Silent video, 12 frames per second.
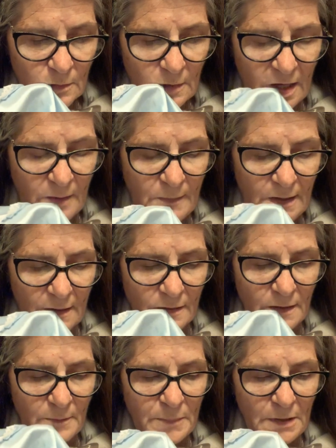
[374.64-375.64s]
He meant
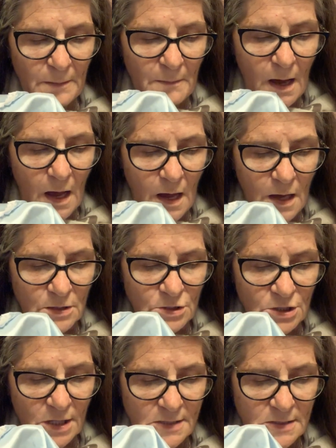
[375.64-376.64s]
the
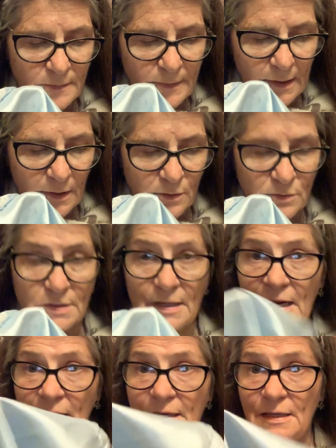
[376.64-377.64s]
blancmange, I suppose,
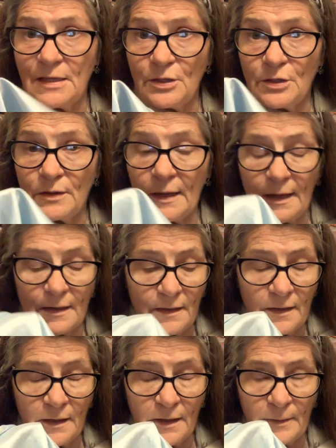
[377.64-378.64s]
and I did look that
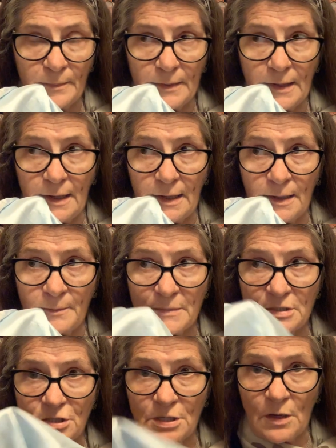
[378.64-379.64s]
up, and
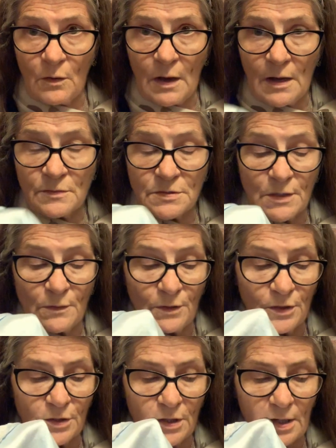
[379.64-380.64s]
Michelle also
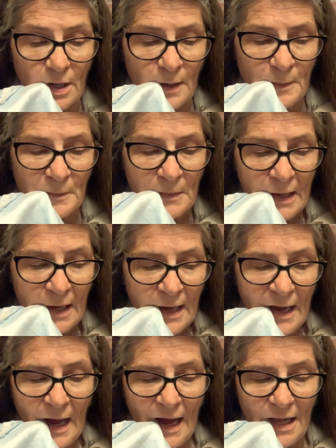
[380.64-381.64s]
looked it up.
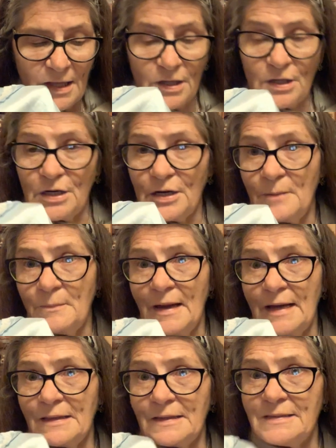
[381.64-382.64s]
I looked it up
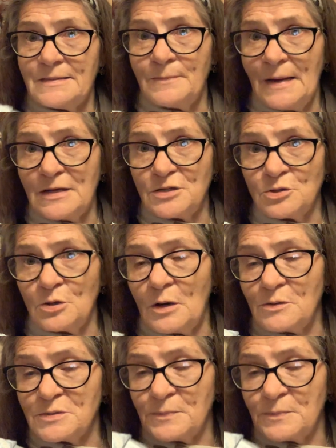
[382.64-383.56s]
mainly to make sure I was